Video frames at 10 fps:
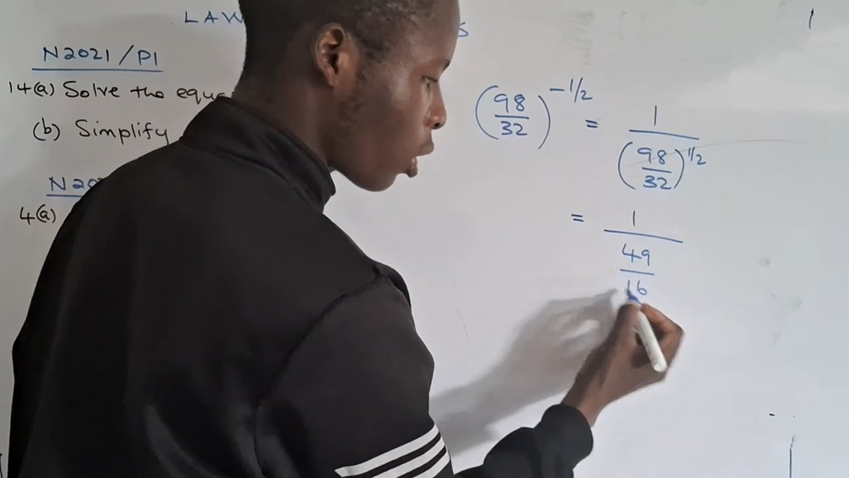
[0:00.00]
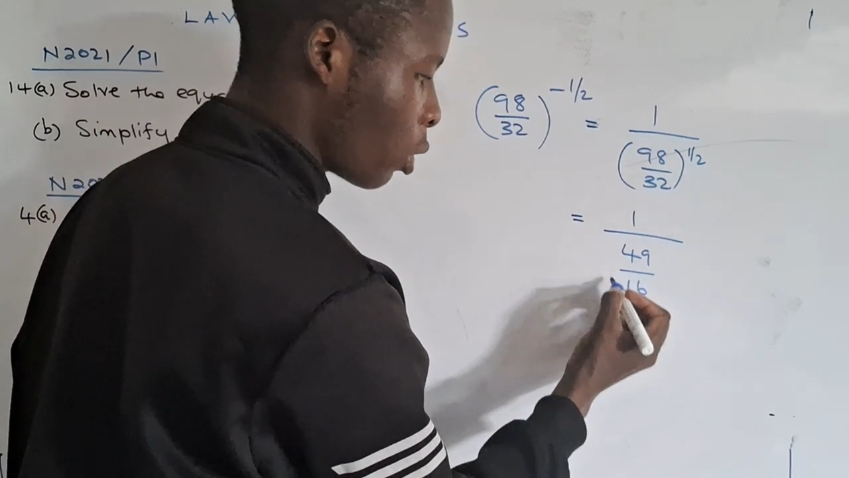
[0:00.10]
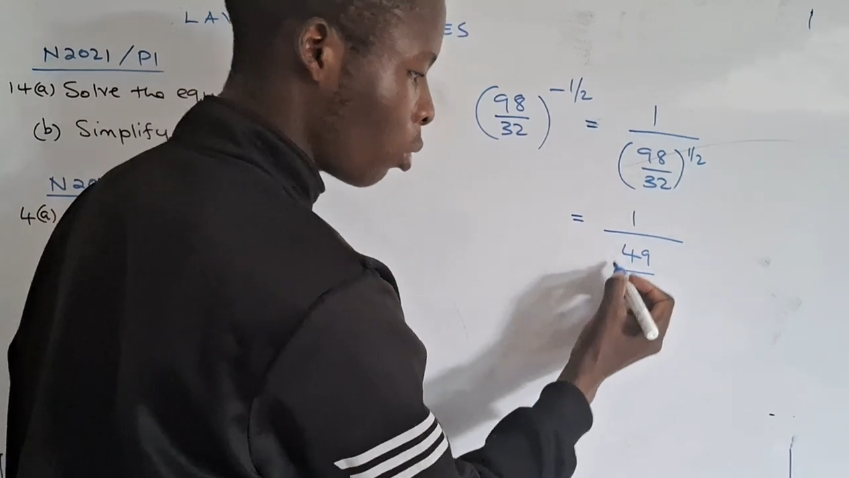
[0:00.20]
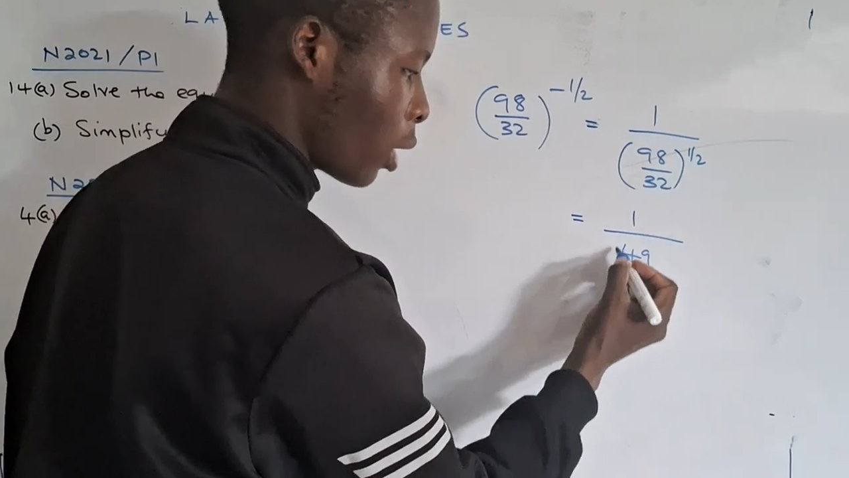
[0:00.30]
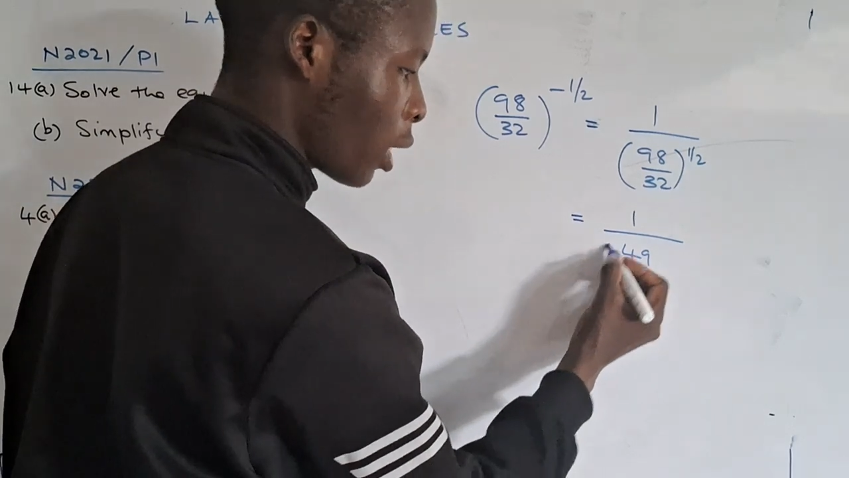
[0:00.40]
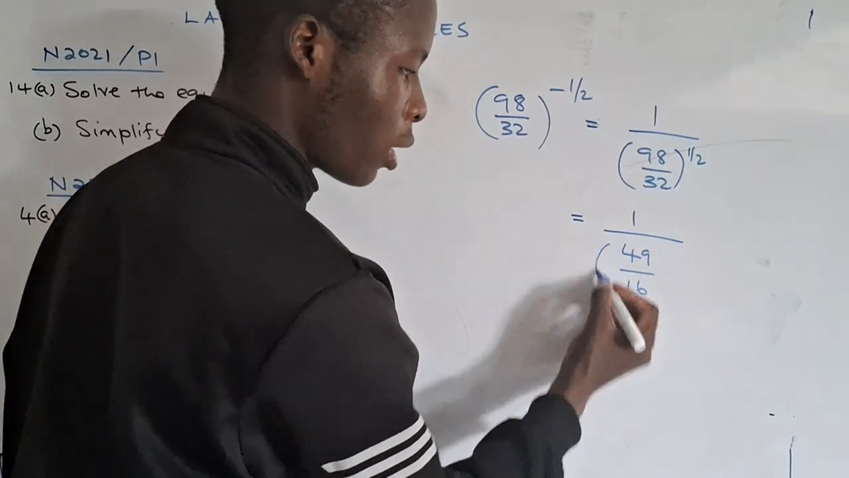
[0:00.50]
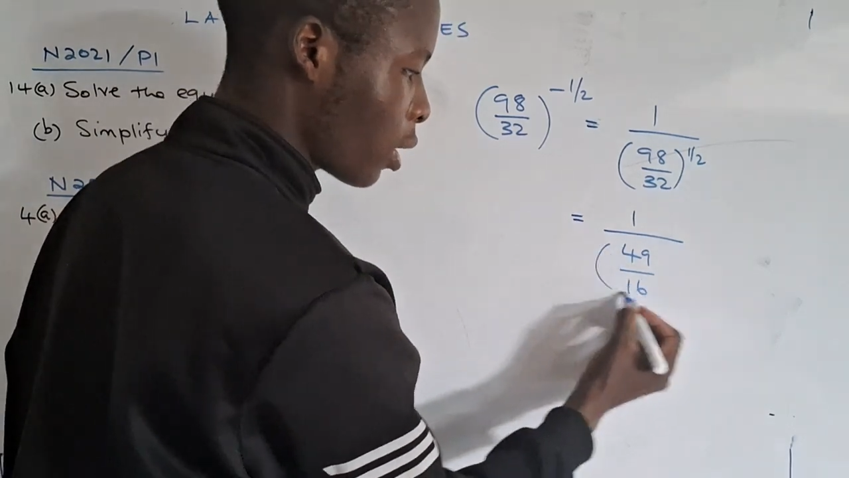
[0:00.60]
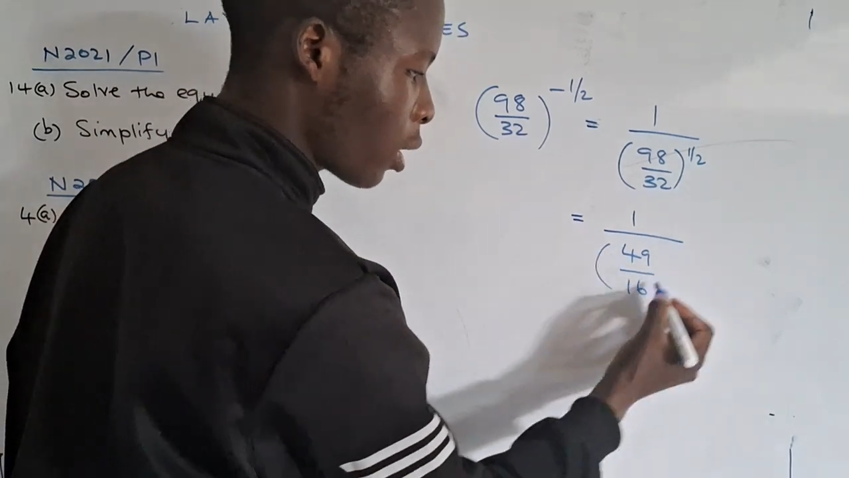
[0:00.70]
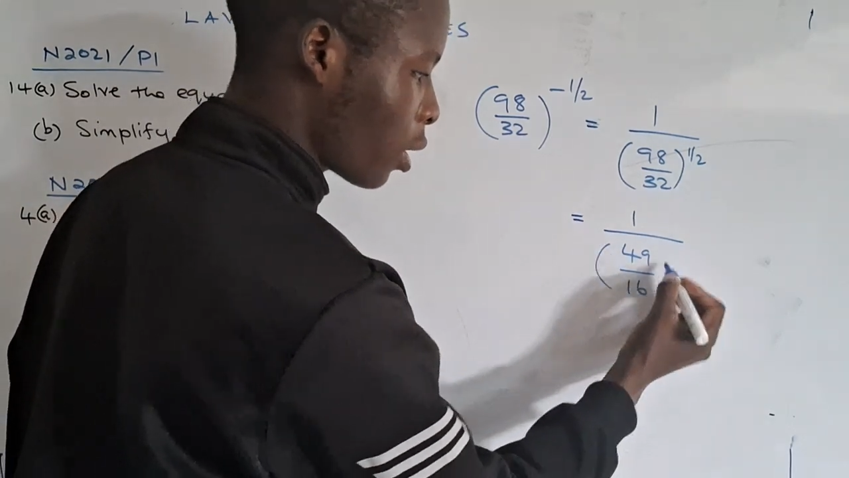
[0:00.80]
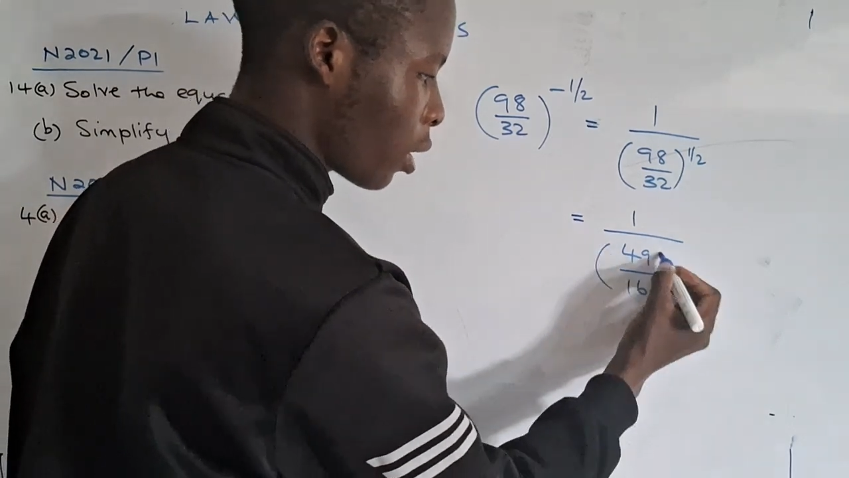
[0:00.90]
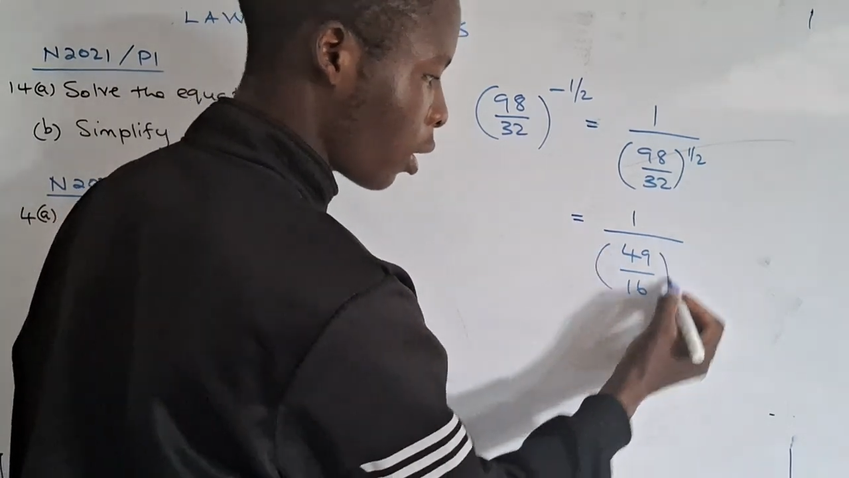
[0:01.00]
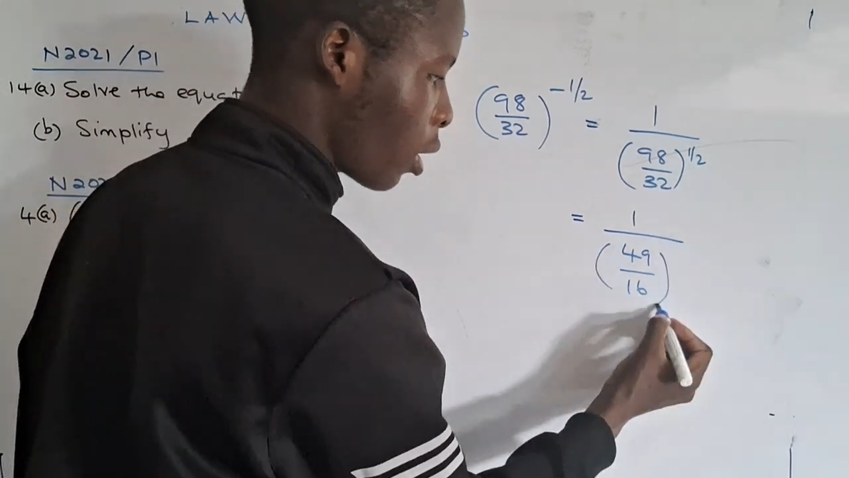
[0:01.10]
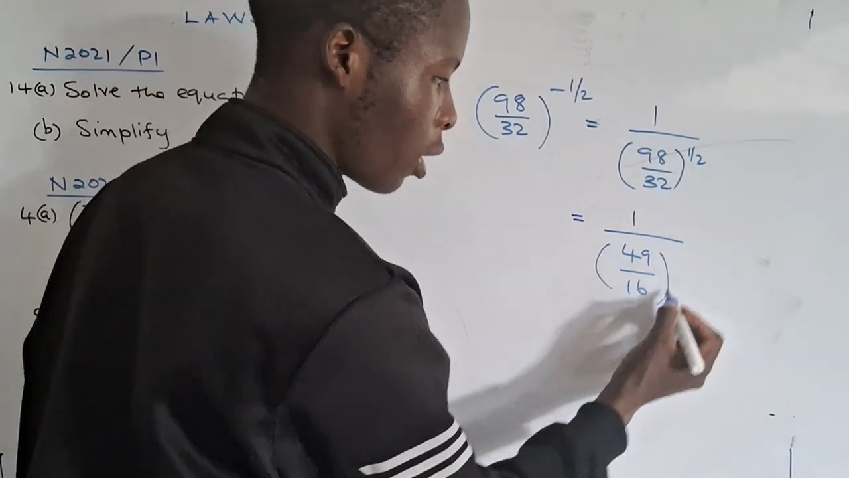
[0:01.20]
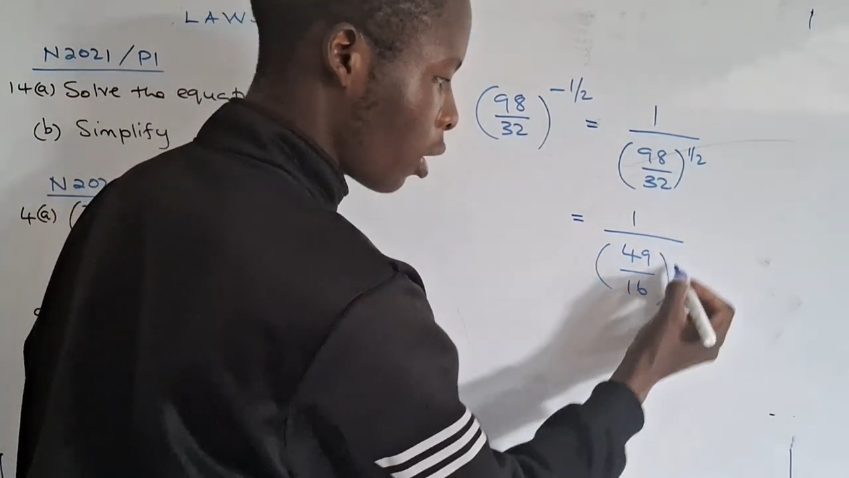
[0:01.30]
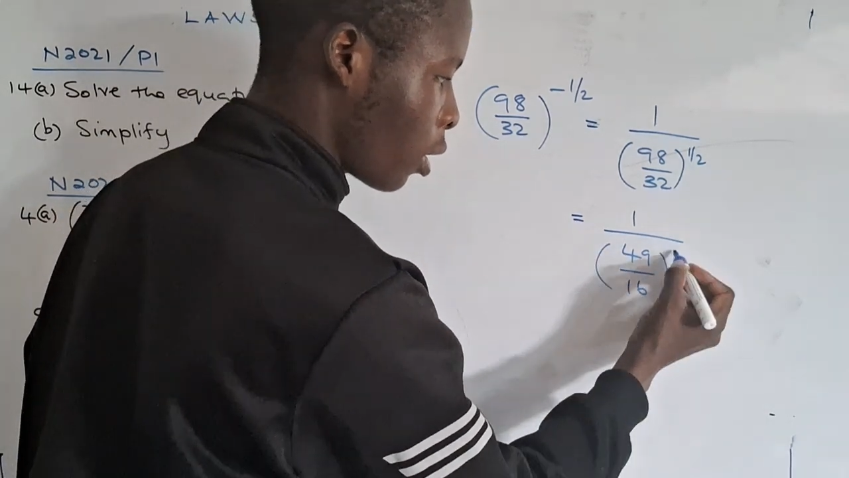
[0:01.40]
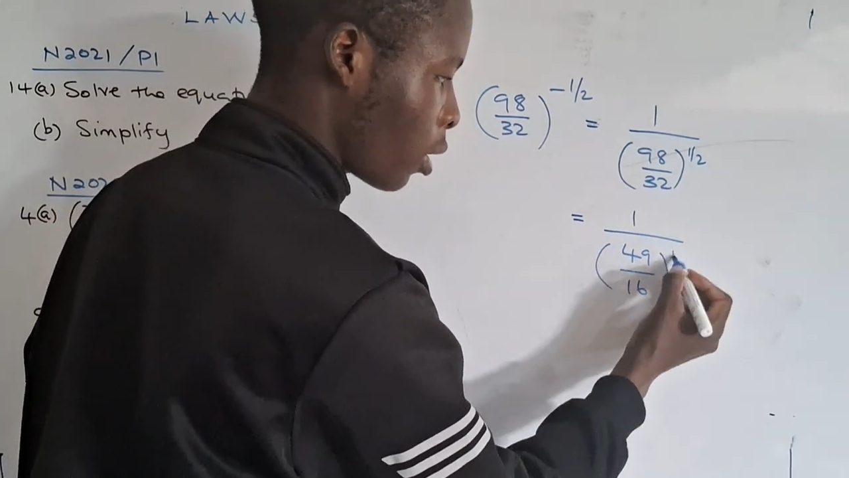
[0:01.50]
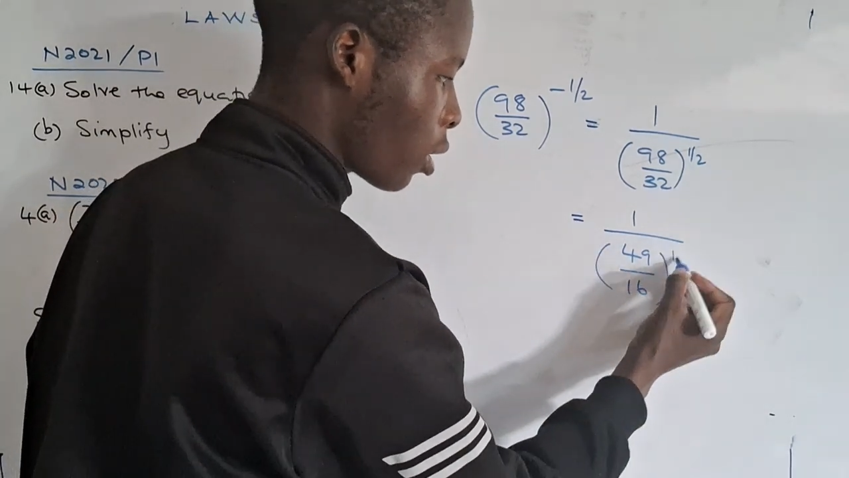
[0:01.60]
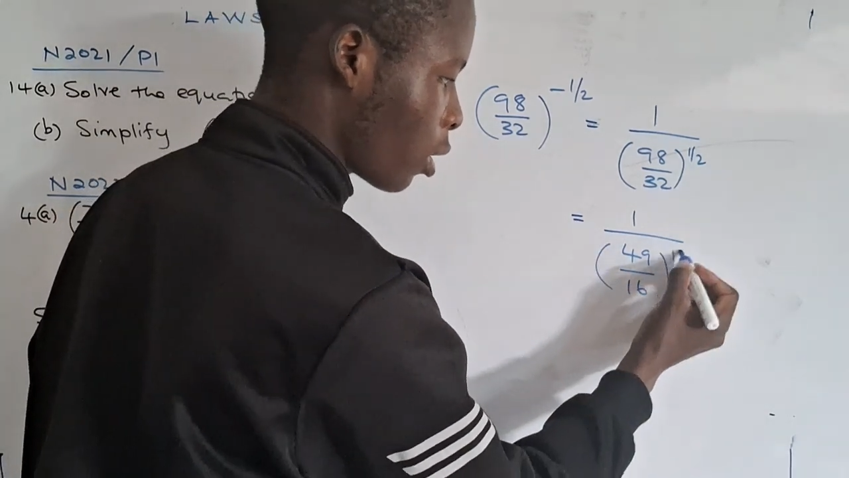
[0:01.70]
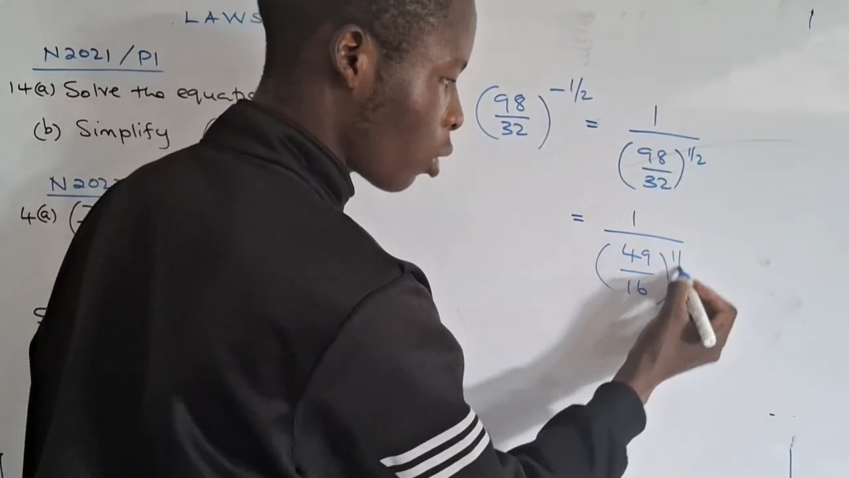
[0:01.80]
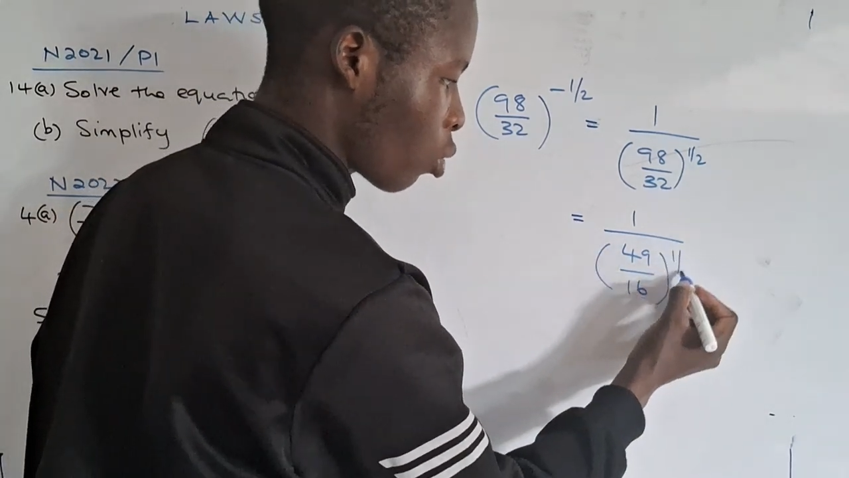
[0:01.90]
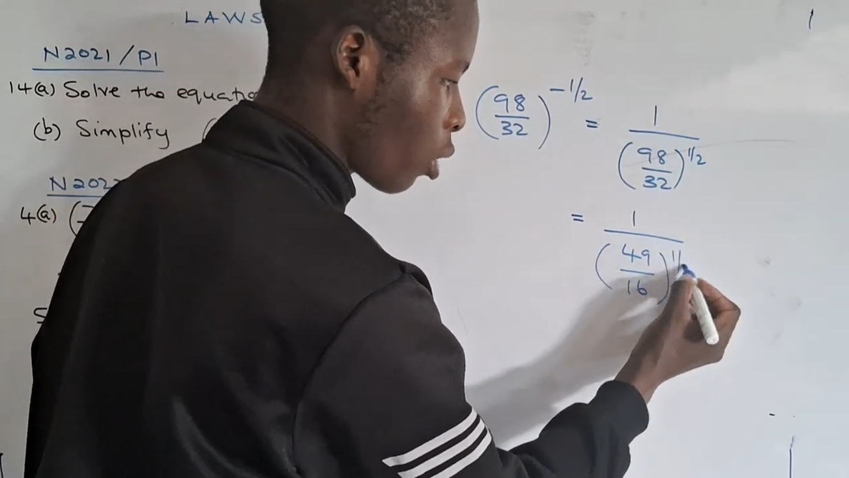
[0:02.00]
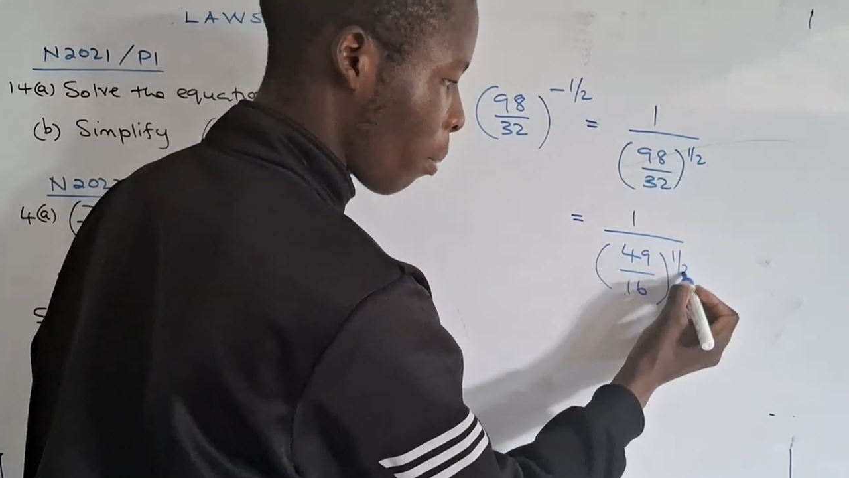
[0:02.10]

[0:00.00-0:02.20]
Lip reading: You get 16. This is to the